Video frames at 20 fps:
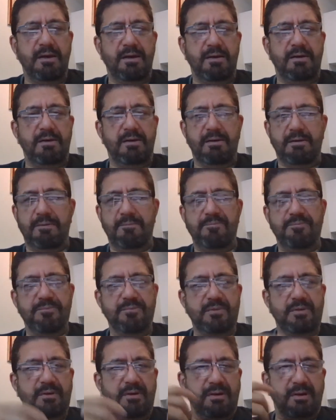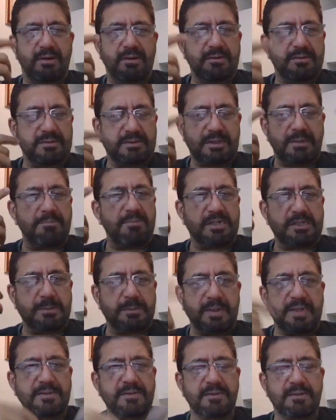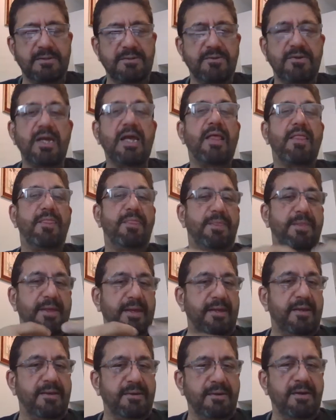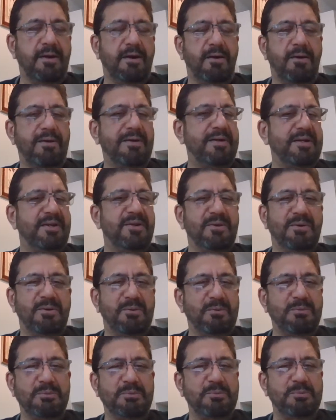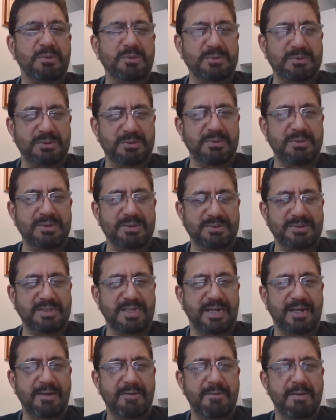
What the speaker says: or some expression on you, they already know what you're going to say.